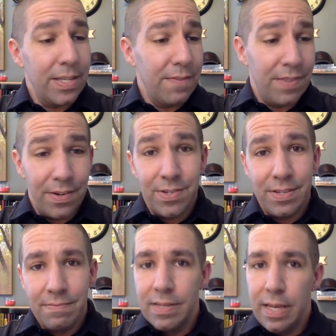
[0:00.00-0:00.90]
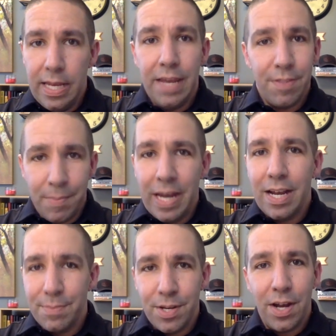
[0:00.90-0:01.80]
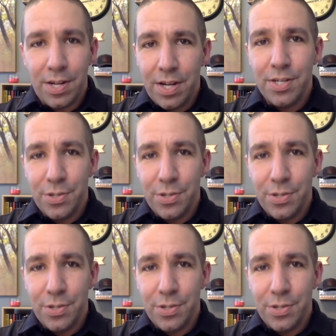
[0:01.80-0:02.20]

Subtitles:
If the man comes knocking on your